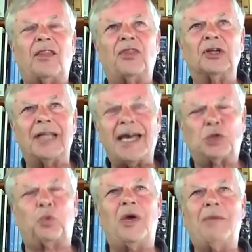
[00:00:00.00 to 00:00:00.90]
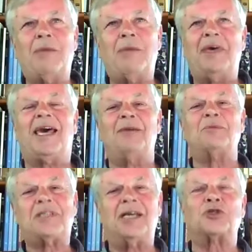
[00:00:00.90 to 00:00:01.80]
the less we became
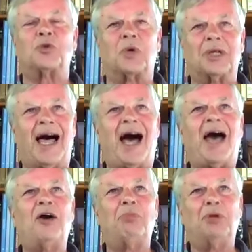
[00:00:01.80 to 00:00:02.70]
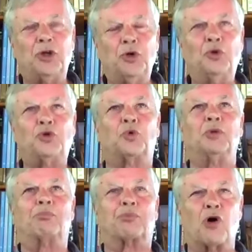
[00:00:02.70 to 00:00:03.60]
seen as a reliable,
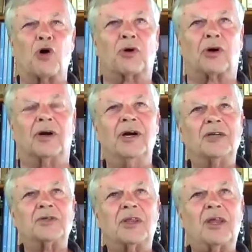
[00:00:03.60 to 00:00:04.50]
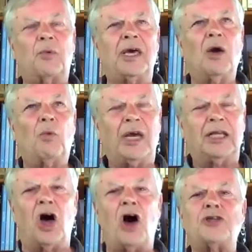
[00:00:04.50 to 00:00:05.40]
neutral broker. I think we
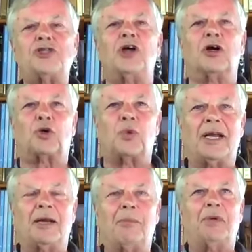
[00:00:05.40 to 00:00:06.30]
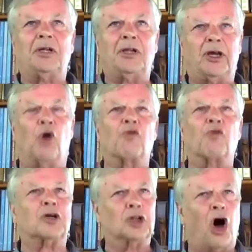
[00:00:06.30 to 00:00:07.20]
lost our credibility over
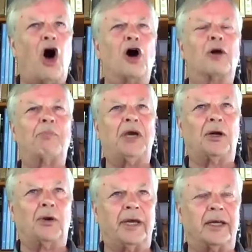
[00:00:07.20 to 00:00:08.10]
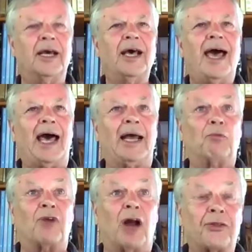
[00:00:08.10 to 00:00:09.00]
a long period. And
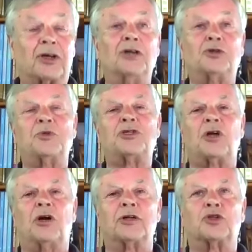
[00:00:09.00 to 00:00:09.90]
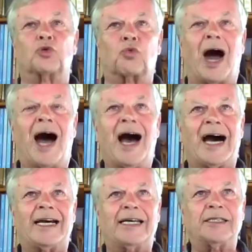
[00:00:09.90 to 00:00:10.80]
when other countries started to
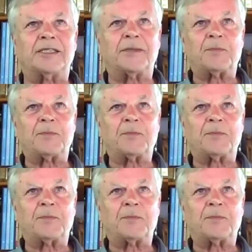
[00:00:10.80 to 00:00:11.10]
rise,